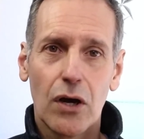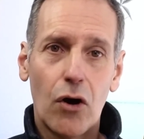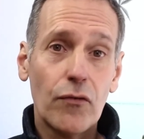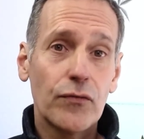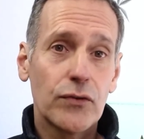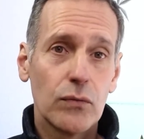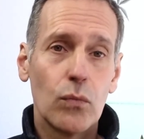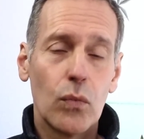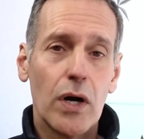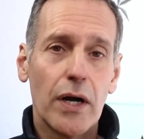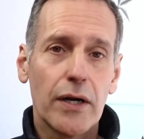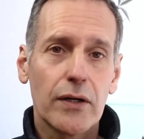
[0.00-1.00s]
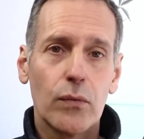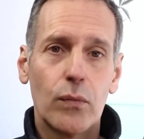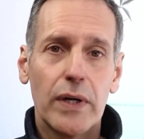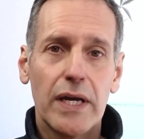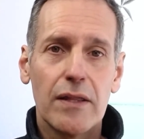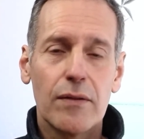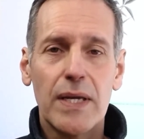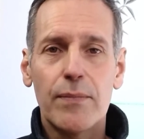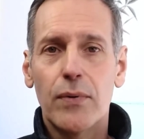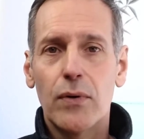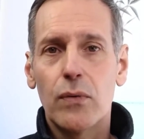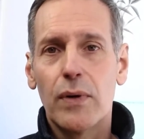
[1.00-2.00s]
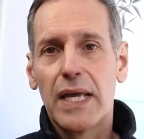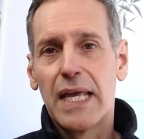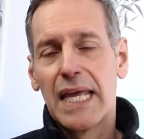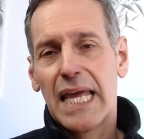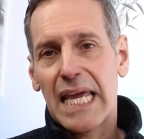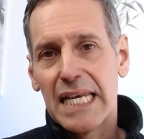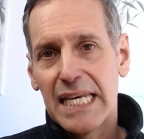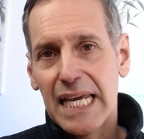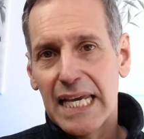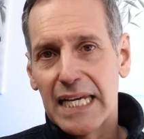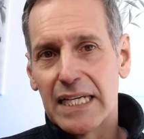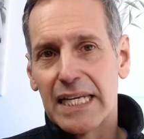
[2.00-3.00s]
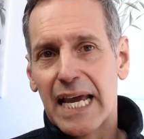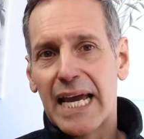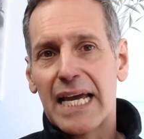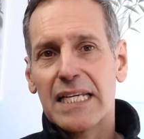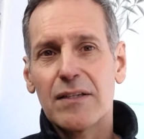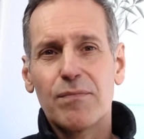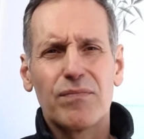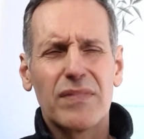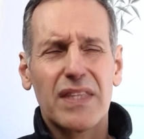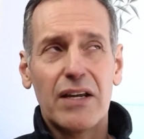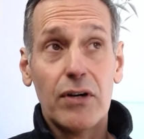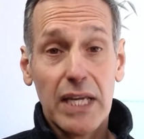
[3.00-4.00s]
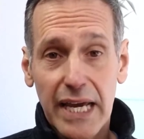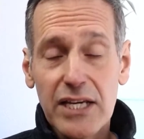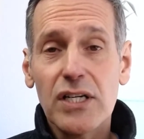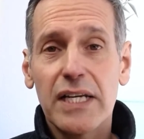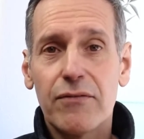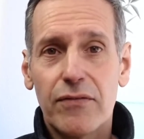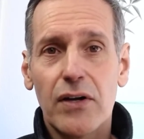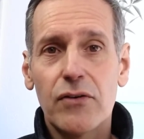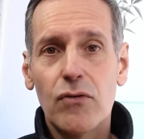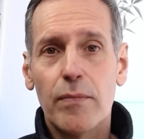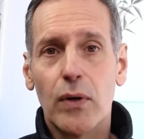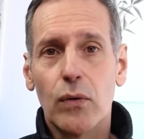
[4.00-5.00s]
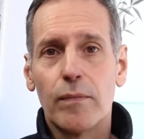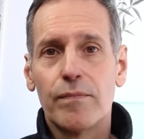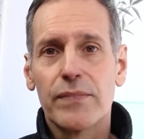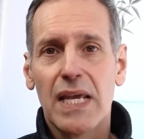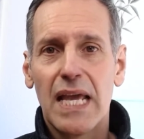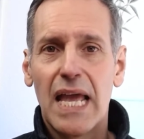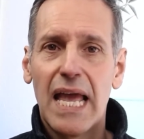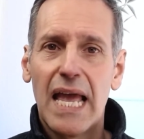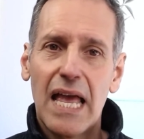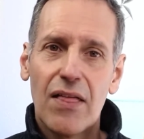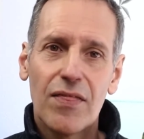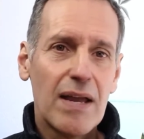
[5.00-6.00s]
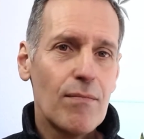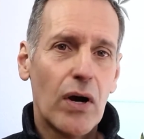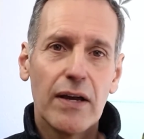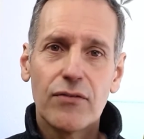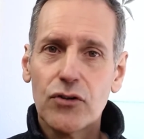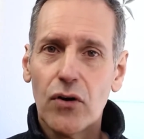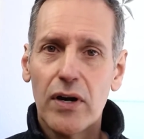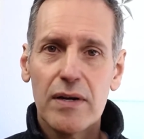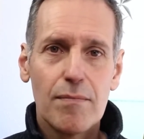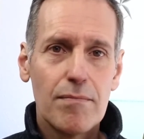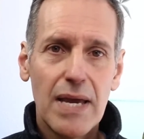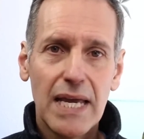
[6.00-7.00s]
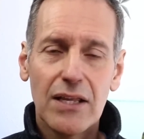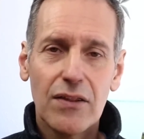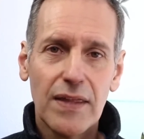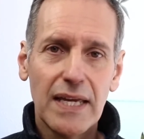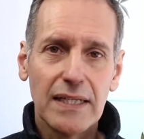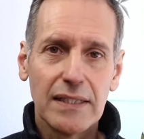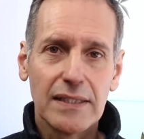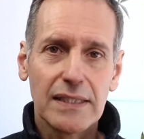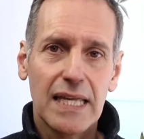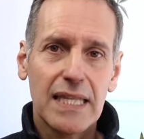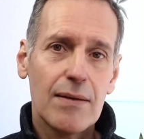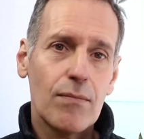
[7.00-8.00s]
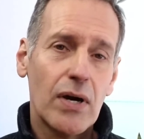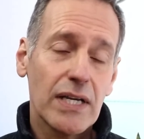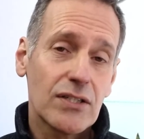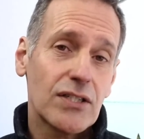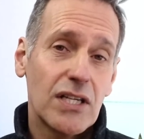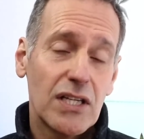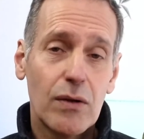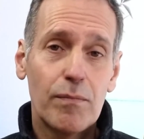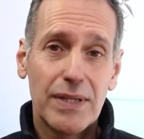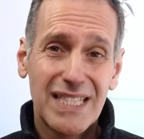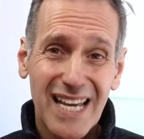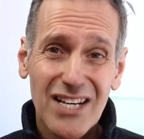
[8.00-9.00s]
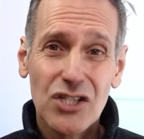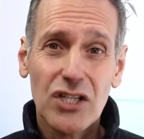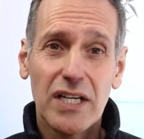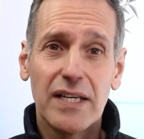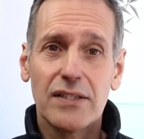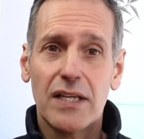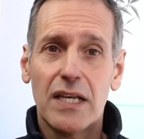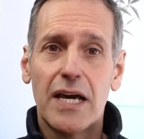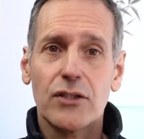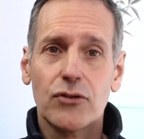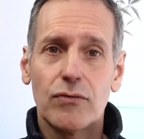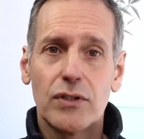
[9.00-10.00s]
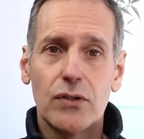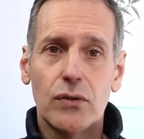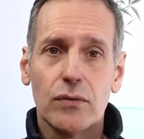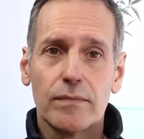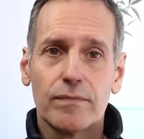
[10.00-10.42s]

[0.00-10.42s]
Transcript: often work with people in need, and they're occasionally vulnerable. They might have tried many things and they might see you potentially as a last resort.